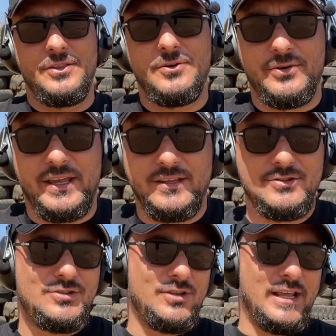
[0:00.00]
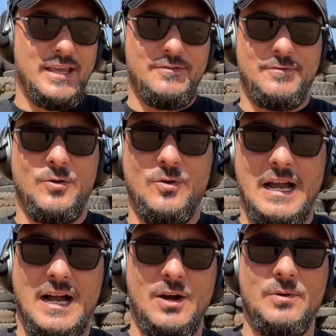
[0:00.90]
range today for
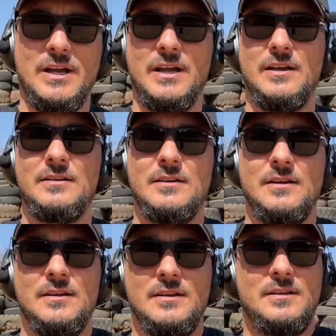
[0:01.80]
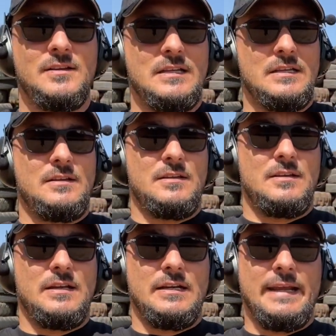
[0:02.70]
our
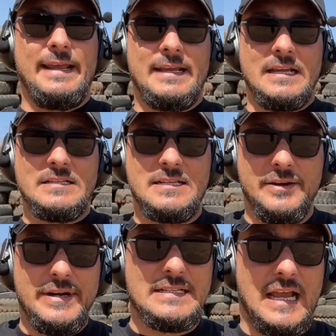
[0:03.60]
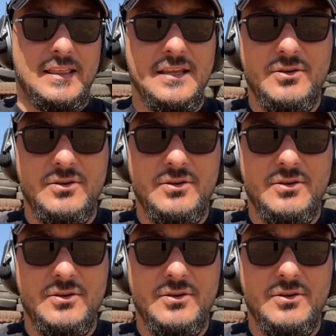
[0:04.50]
Handgun series. I think